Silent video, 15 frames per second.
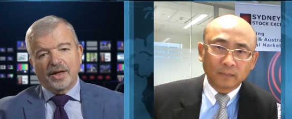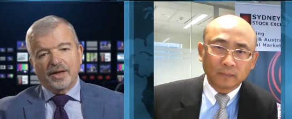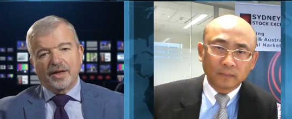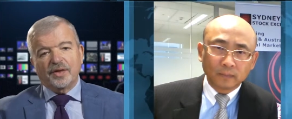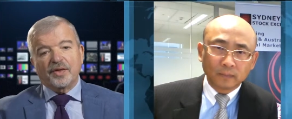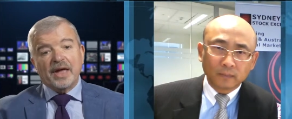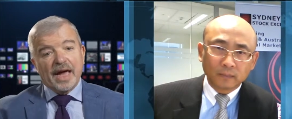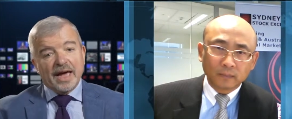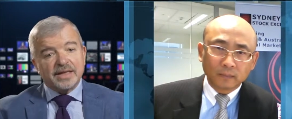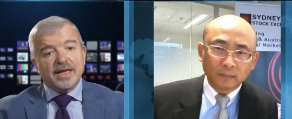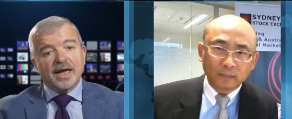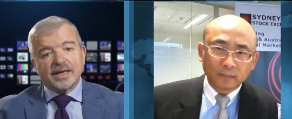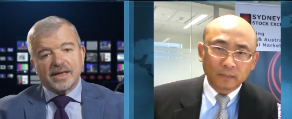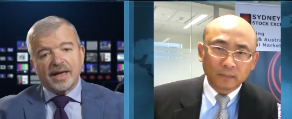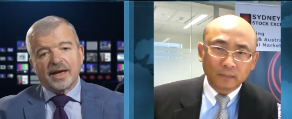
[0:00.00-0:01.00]
Speaker 1: the
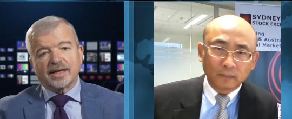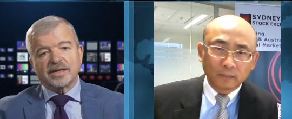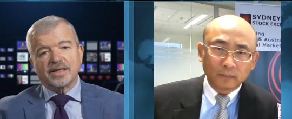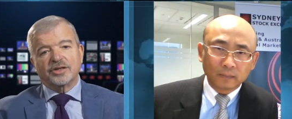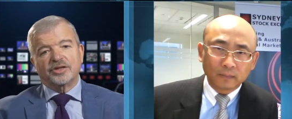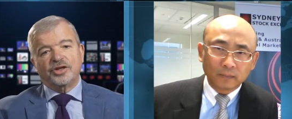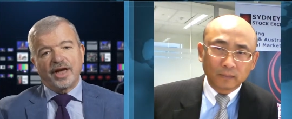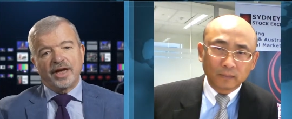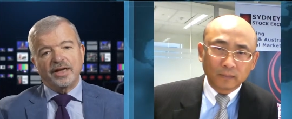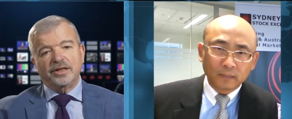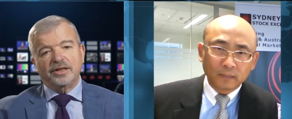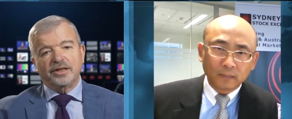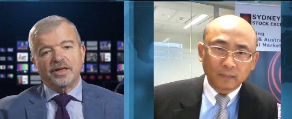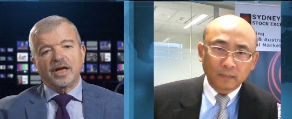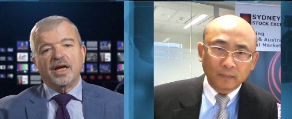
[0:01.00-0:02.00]
SSX has
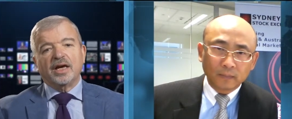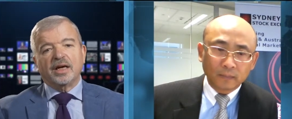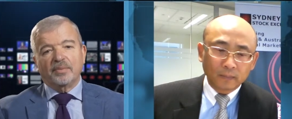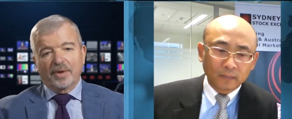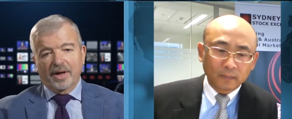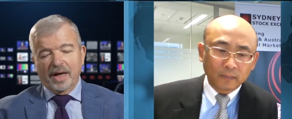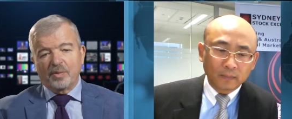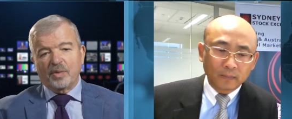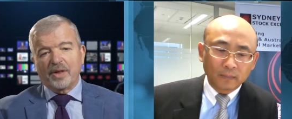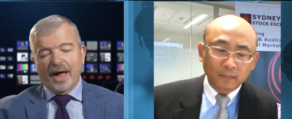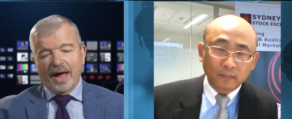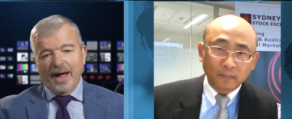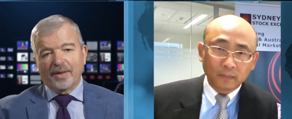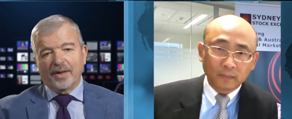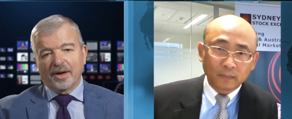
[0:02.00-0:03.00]
changed compared with
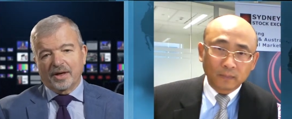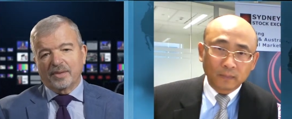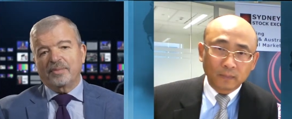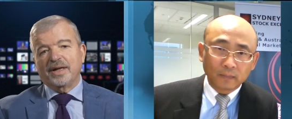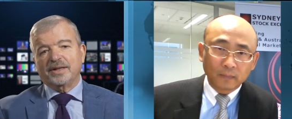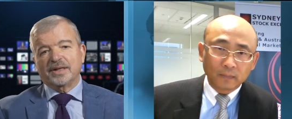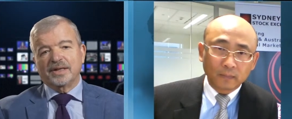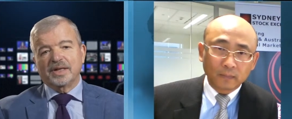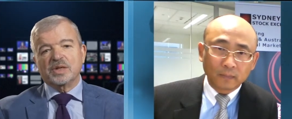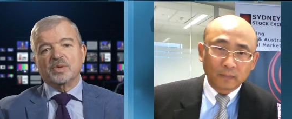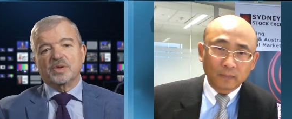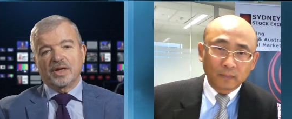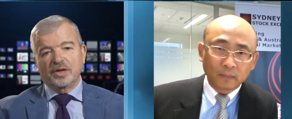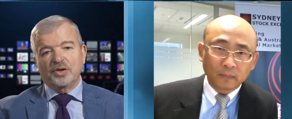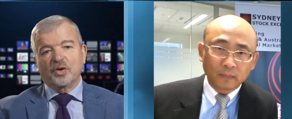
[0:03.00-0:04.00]
other competitors
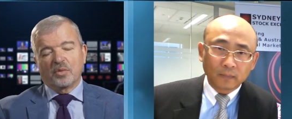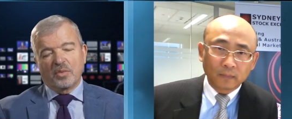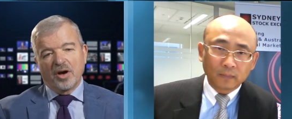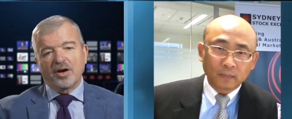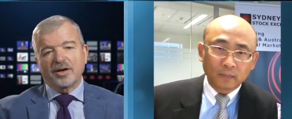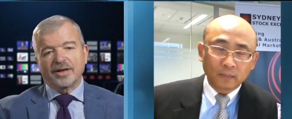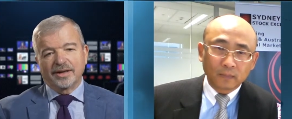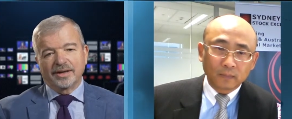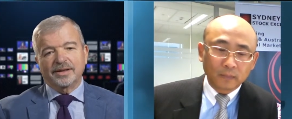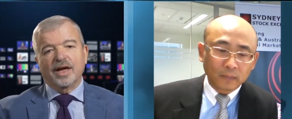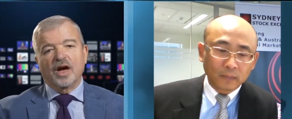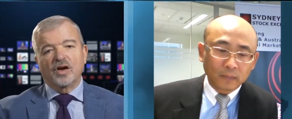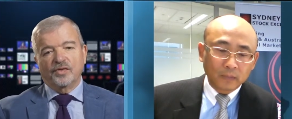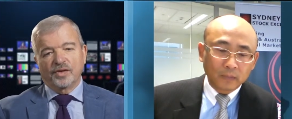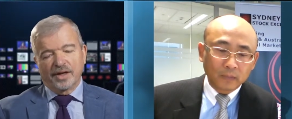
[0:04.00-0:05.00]
within your market
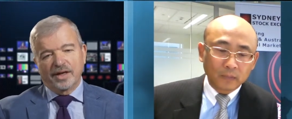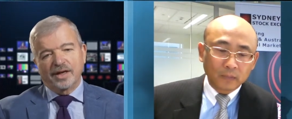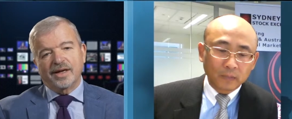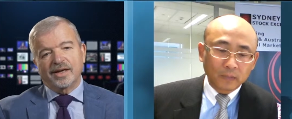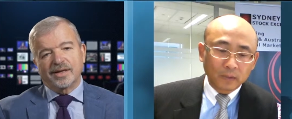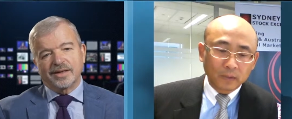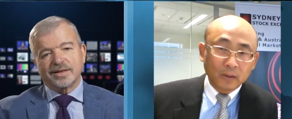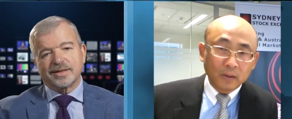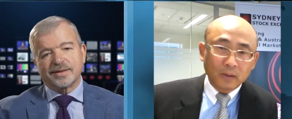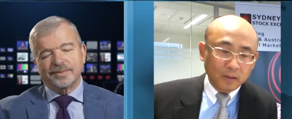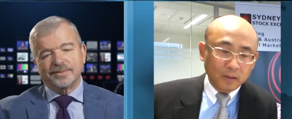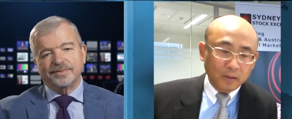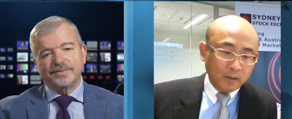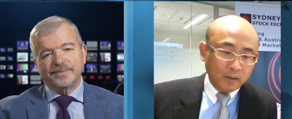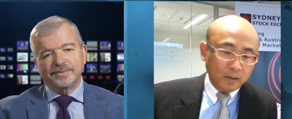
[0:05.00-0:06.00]
over the years.
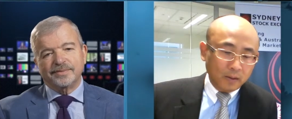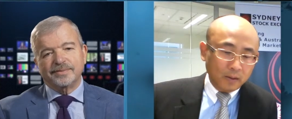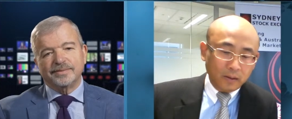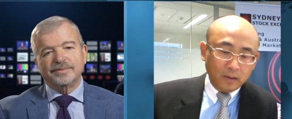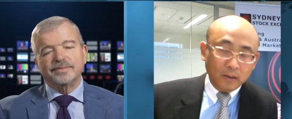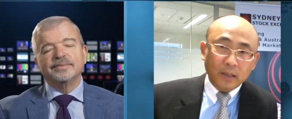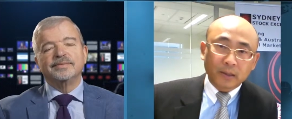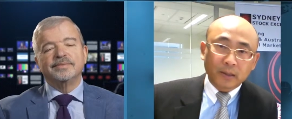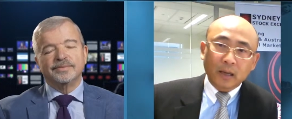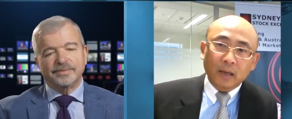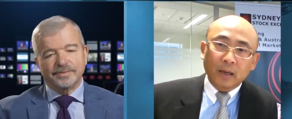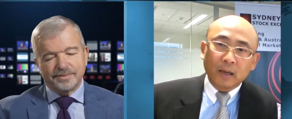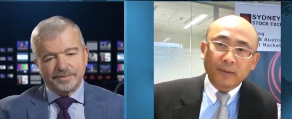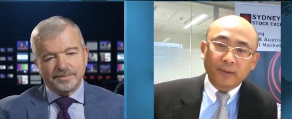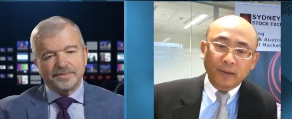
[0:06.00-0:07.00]
Speaker 2: Yes, I
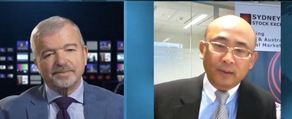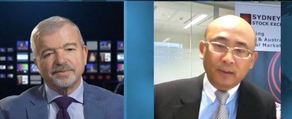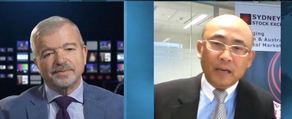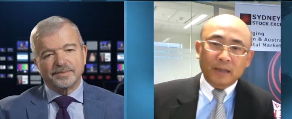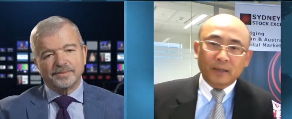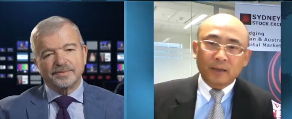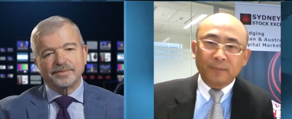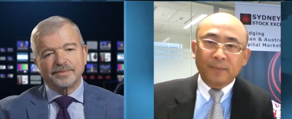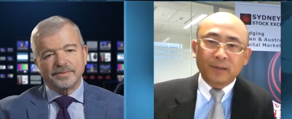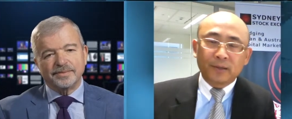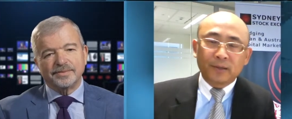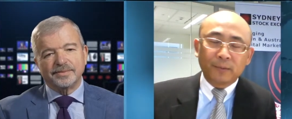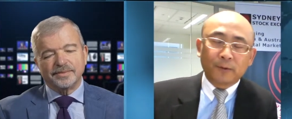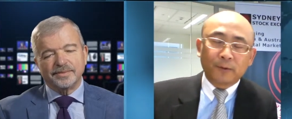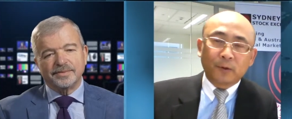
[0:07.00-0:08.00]
think, as I mentioned
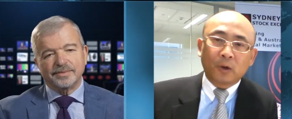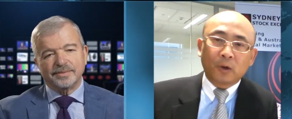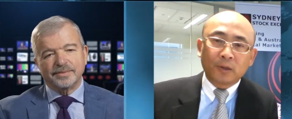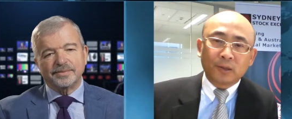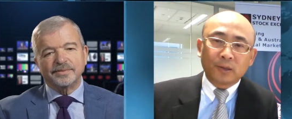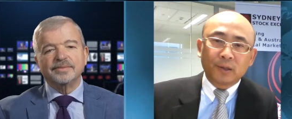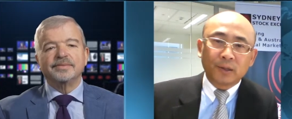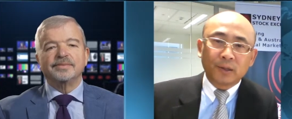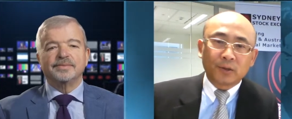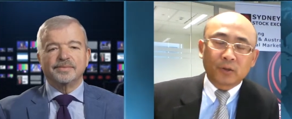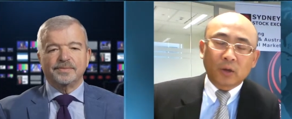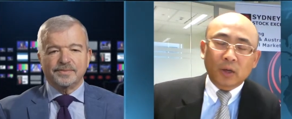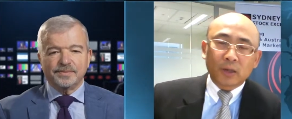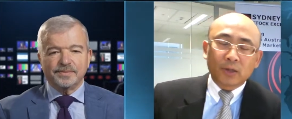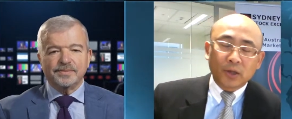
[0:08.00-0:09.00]
before, Sydney Stock
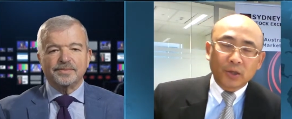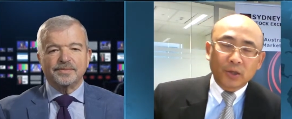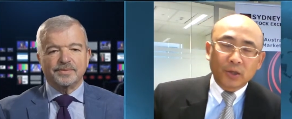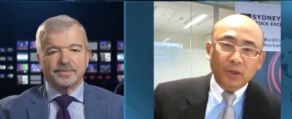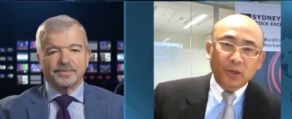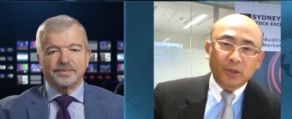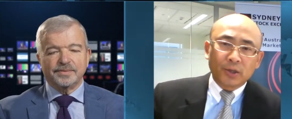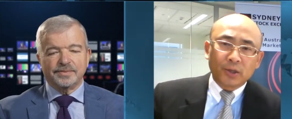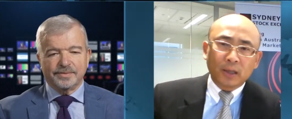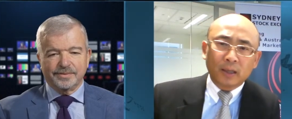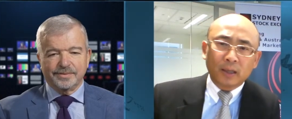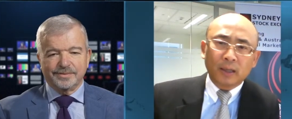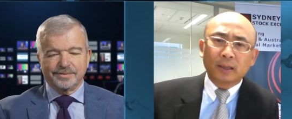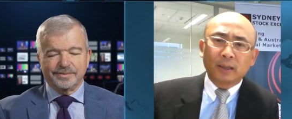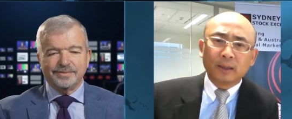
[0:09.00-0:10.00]
Exchange is,
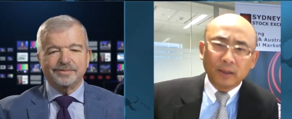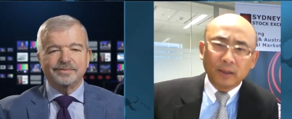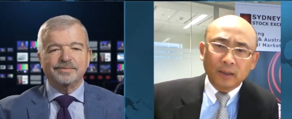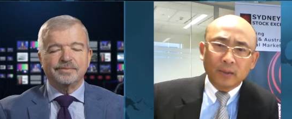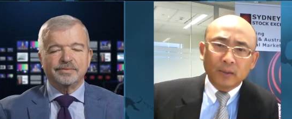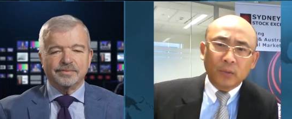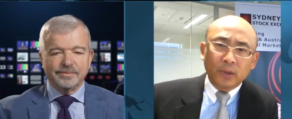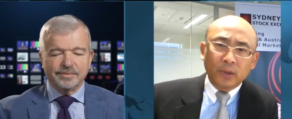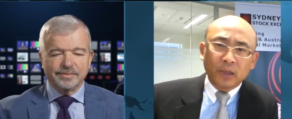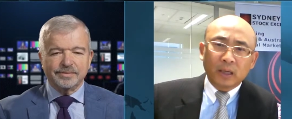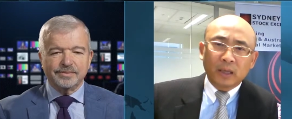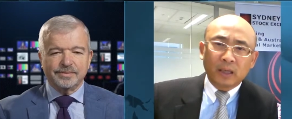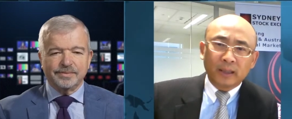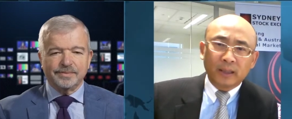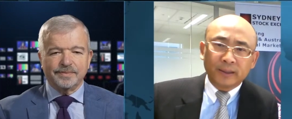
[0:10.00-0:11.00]
we
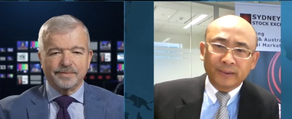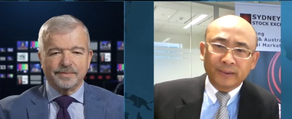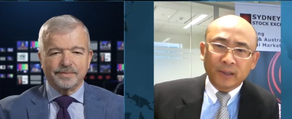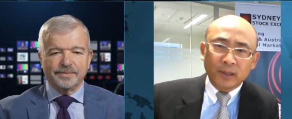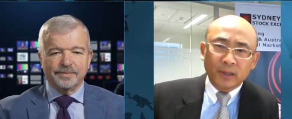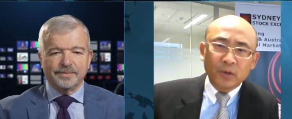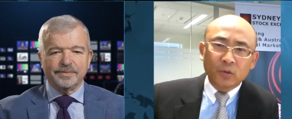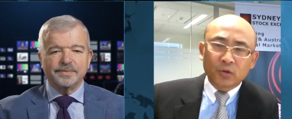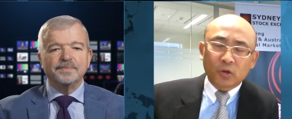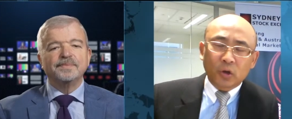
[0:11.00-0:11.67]
are a new stock